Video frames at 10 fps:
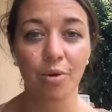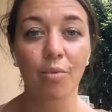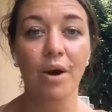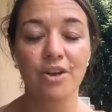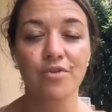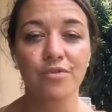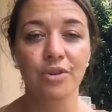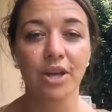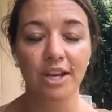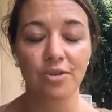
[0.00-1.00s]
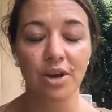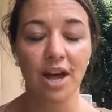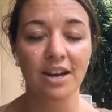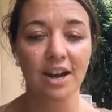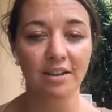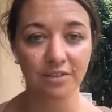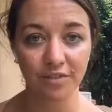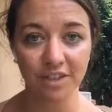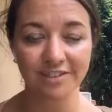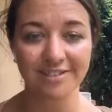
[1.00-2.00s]
or why you feel like you can't
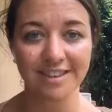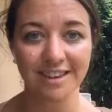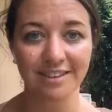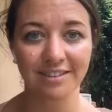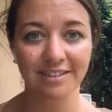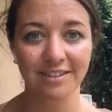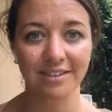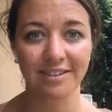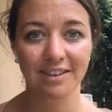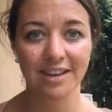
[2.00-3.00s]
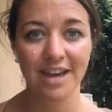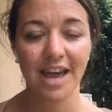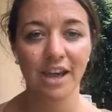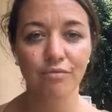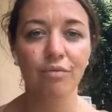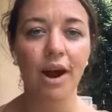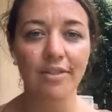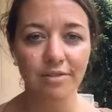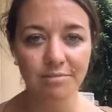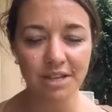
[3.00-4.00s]
ask for this thing. And
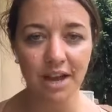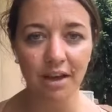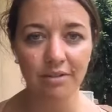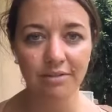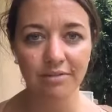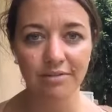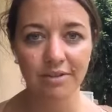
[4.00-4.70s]
write them down